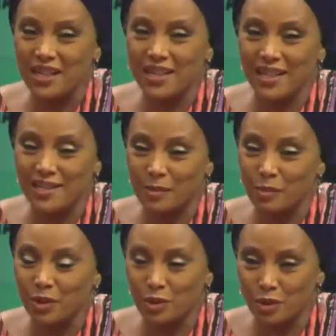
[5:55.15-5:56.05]
get
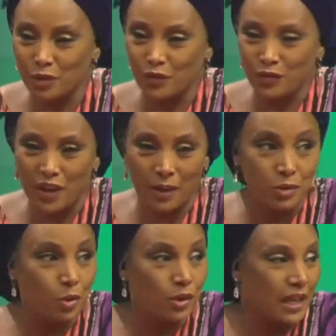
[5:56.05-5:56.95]
someone to sort of
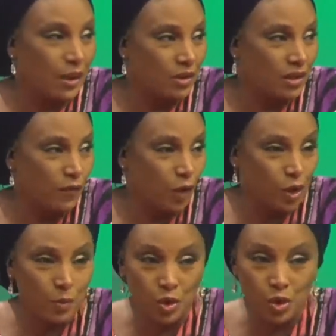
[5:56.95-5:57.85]
sort out the
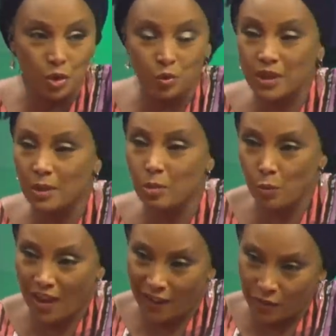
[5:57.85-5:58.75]
volume issues we seem to
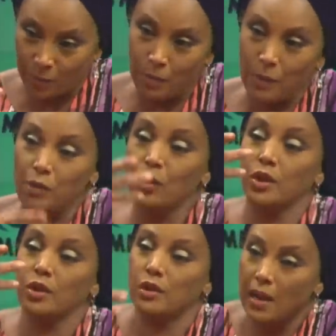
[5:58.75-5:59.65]
be having? Maybe you
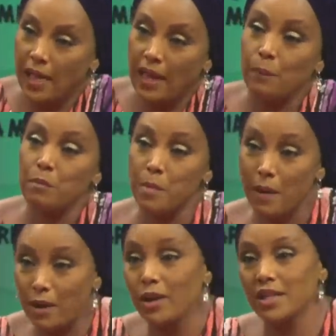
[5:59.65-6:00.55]
could help me
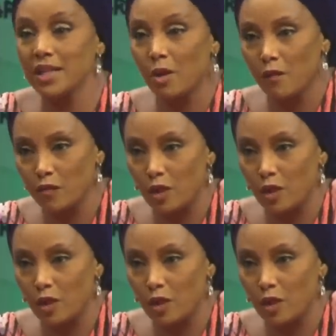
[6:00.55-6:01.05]
by raising your